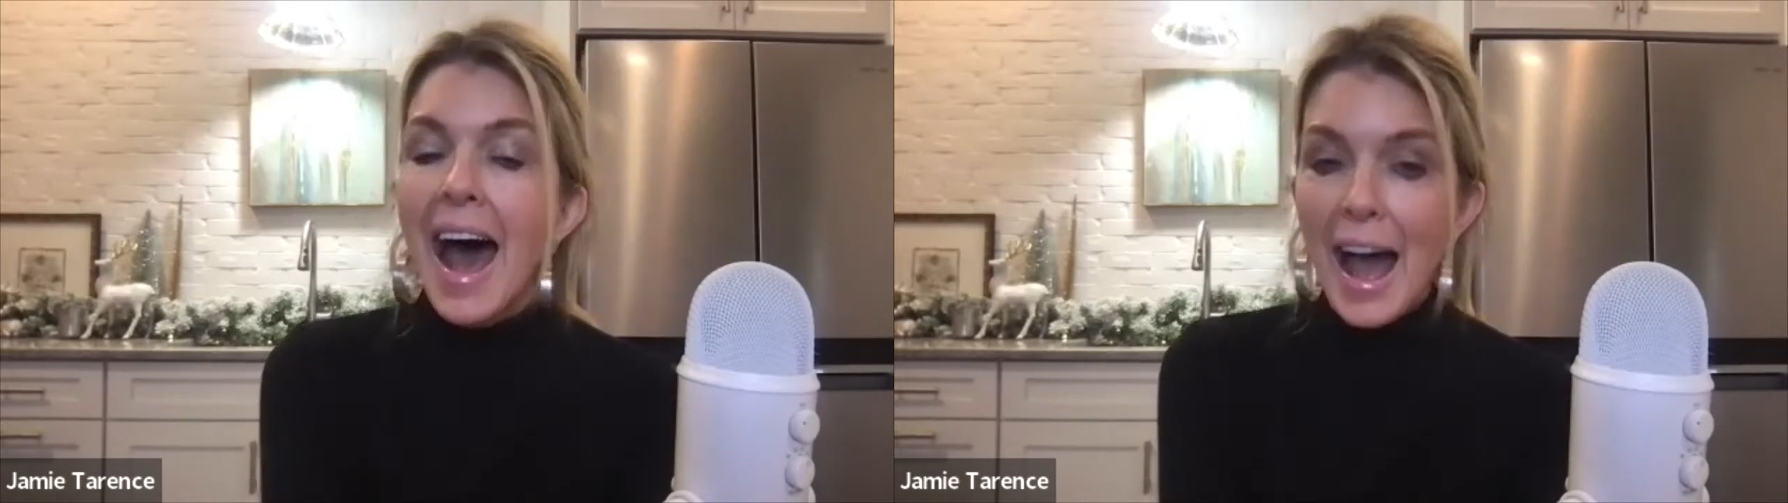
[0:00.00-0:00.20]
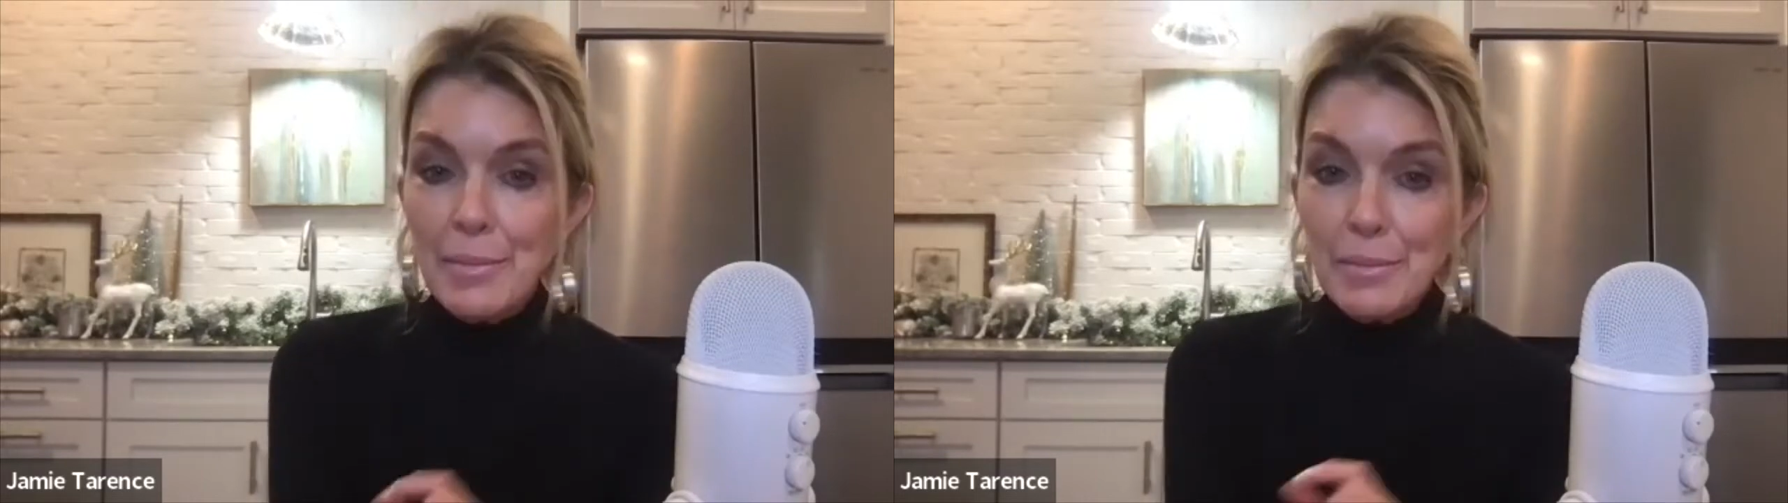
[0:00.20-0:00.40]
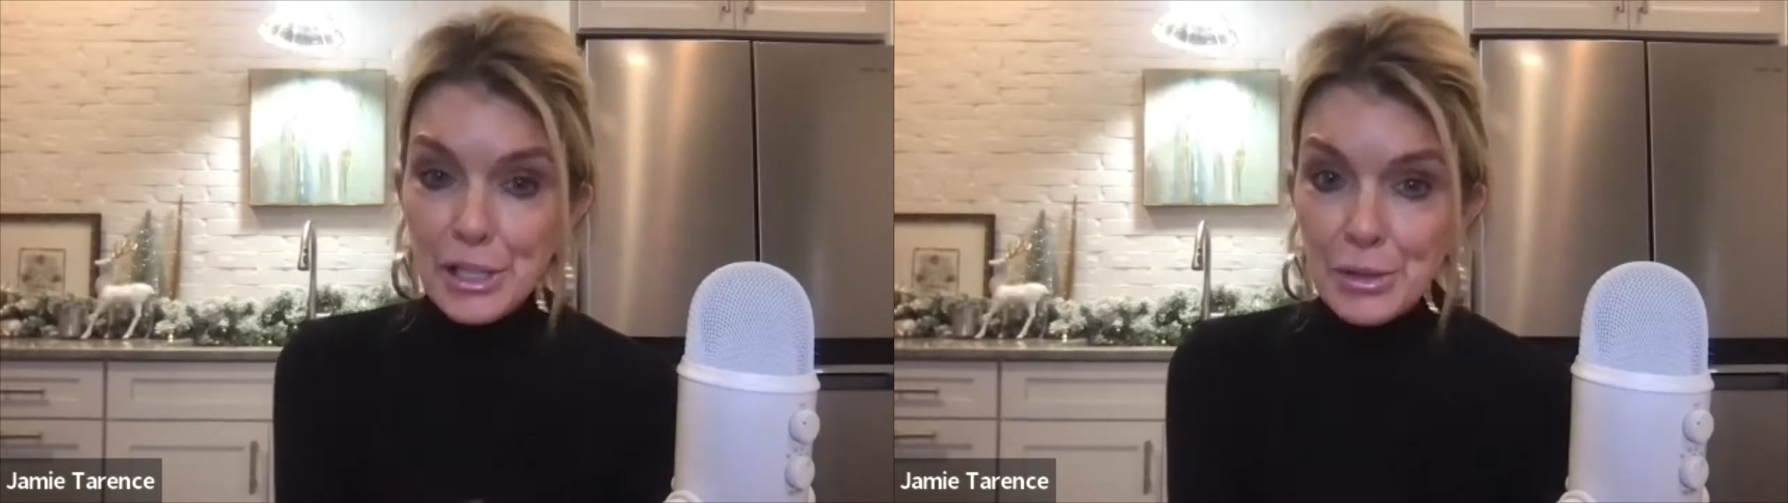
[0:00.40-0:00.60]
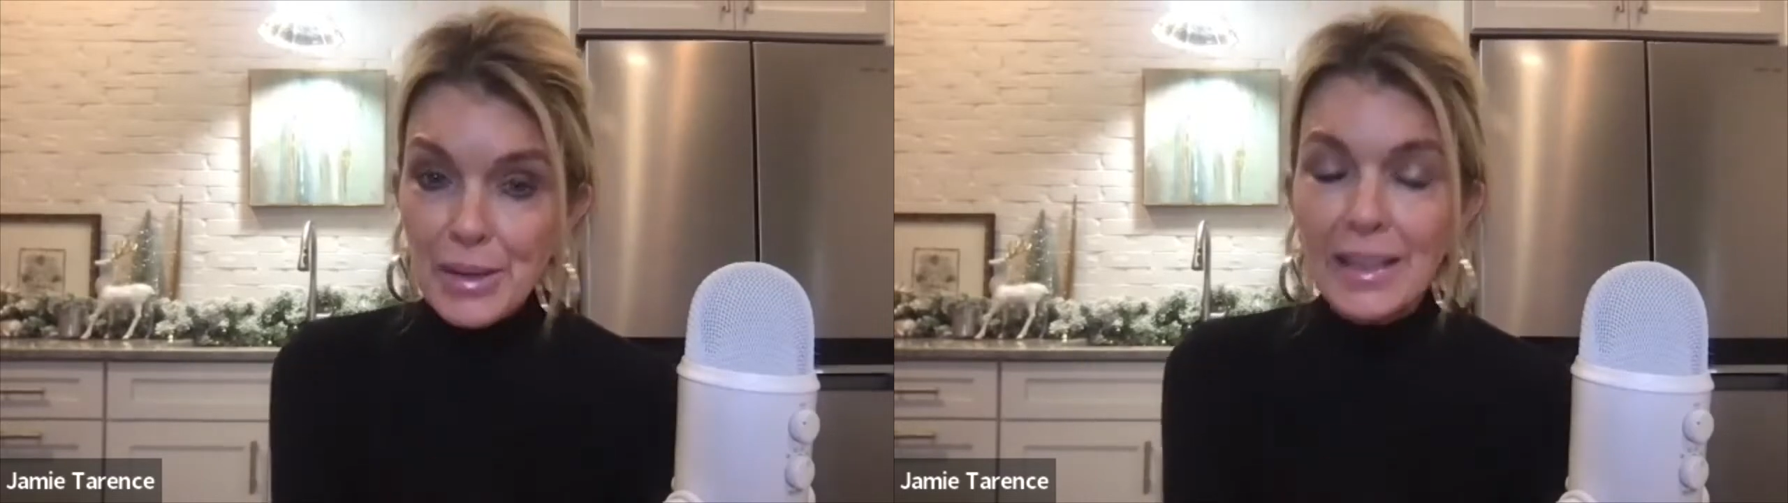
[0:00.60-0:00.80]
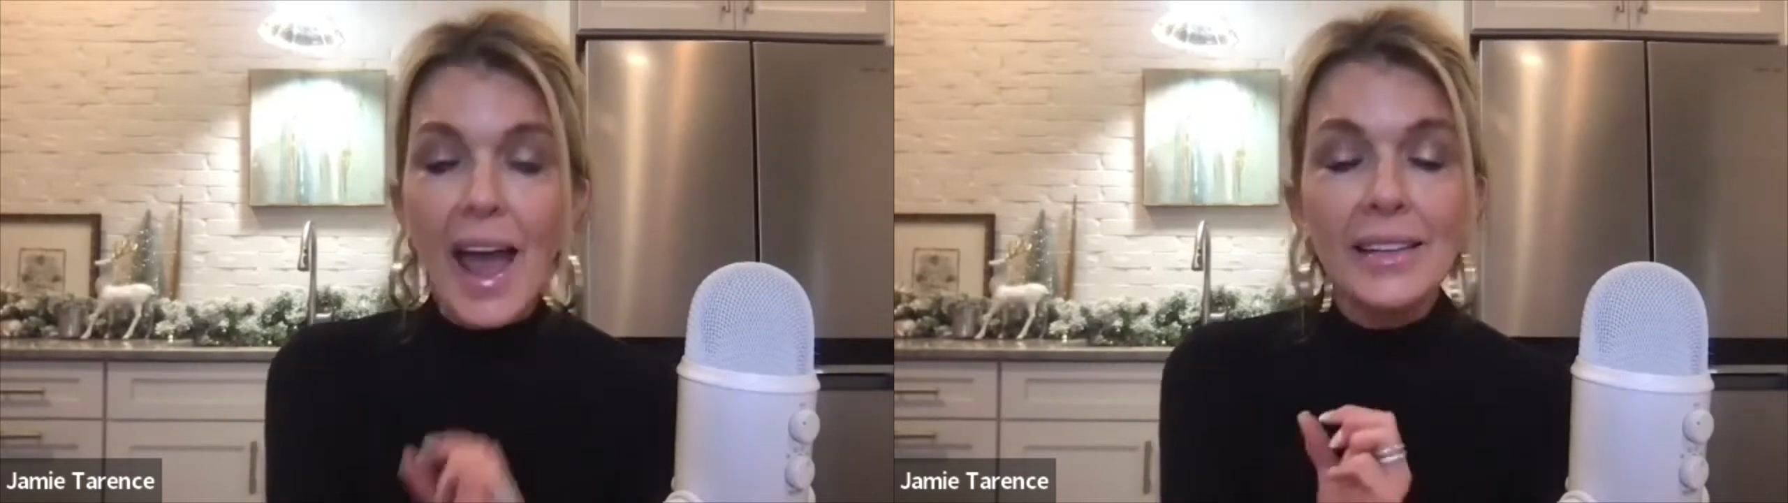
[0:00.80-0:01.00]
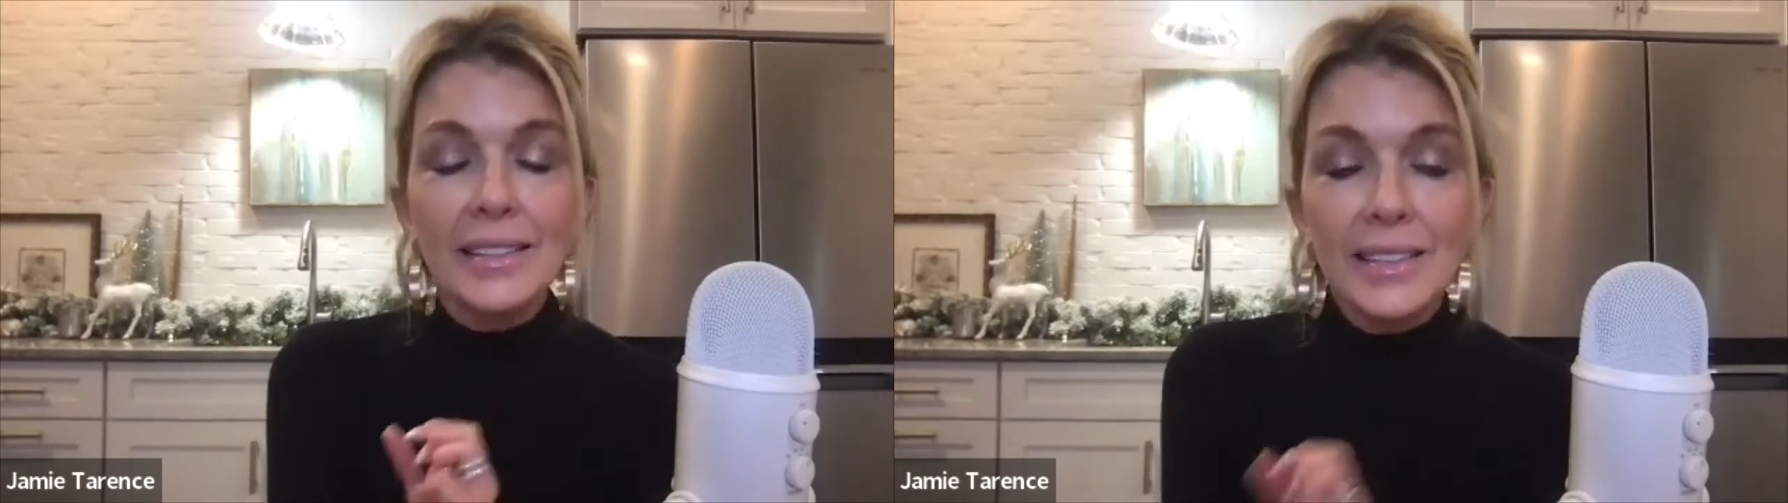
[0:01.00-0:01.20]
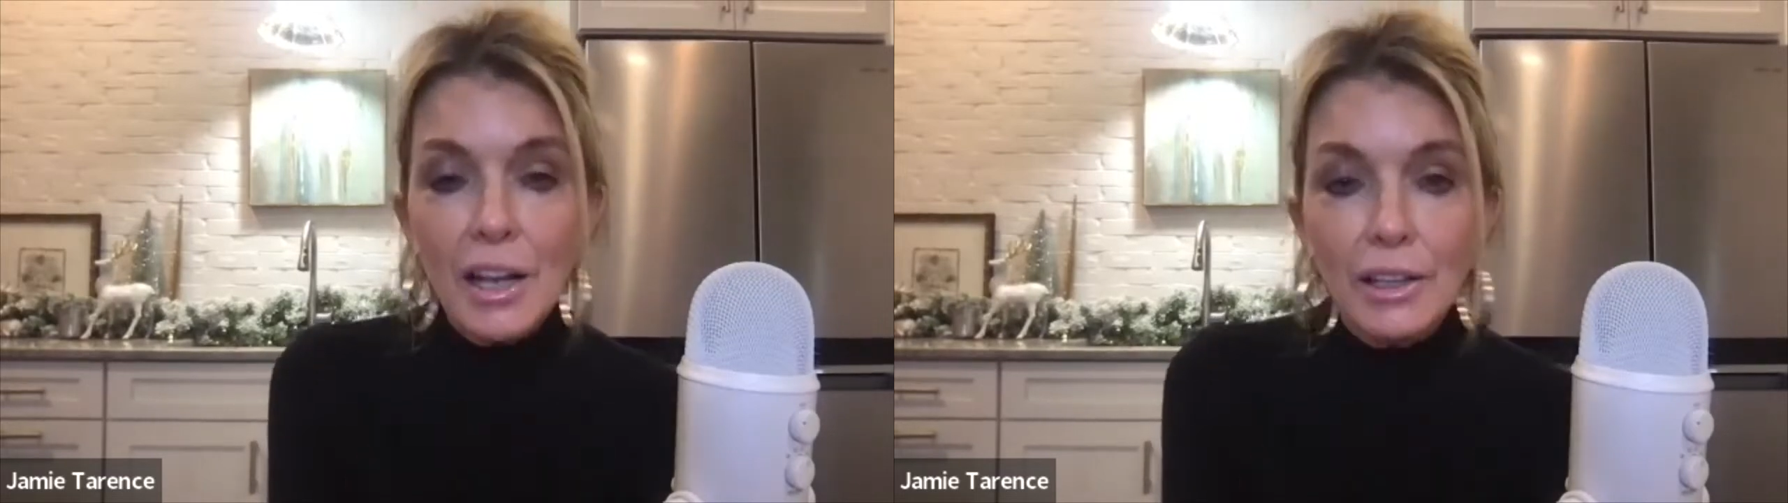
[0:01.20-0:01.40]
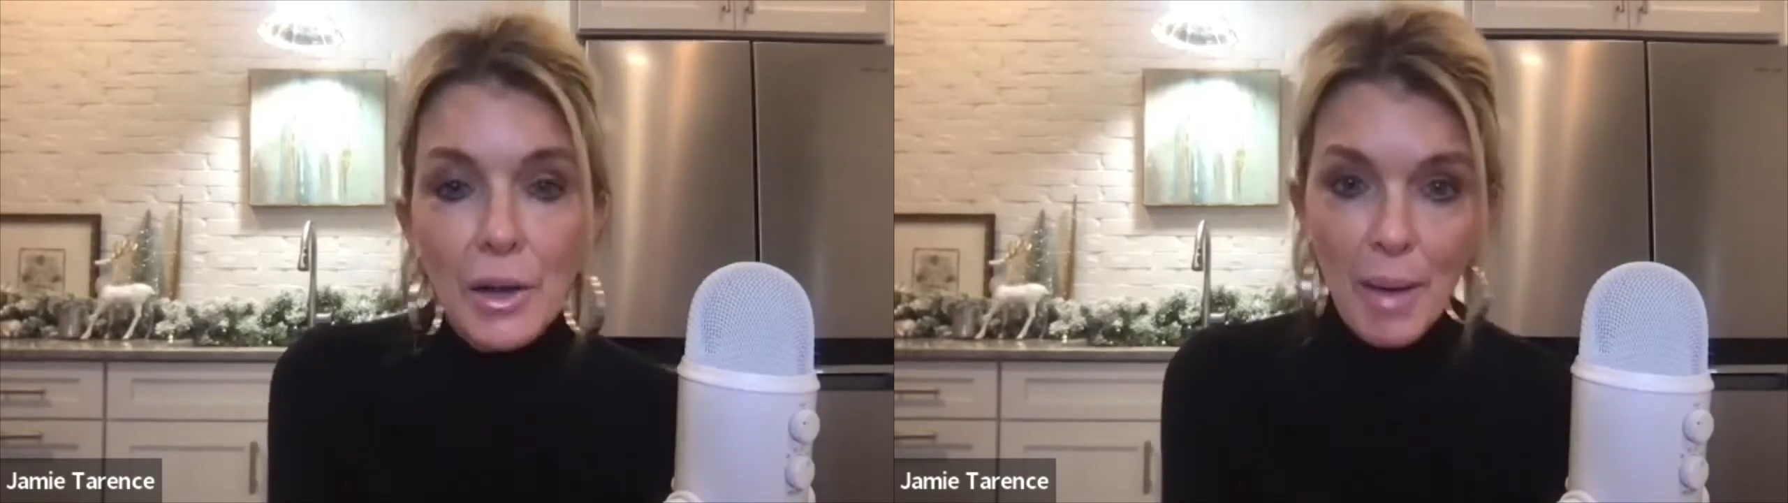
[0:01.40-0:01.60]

I'm doing a solo